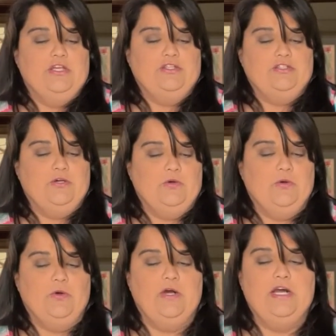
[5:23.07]
So,
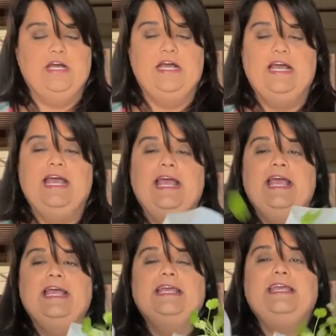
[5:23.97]

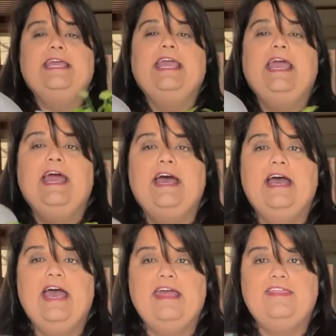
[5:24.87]
yeah,
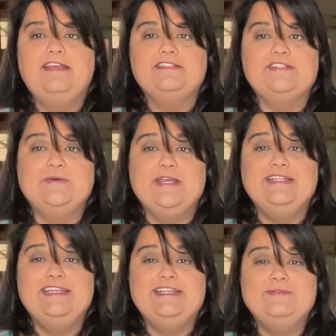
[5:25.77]
I think soaking
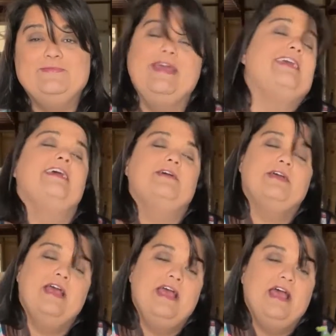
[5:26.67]
did make it
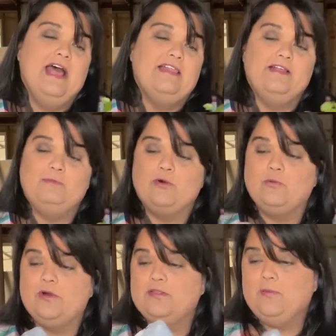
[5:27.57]
a little more
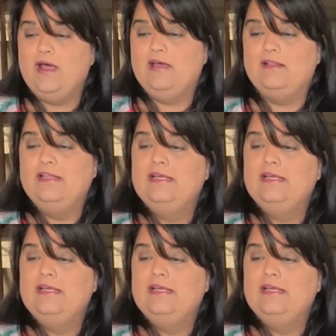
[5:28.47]
worthwhile.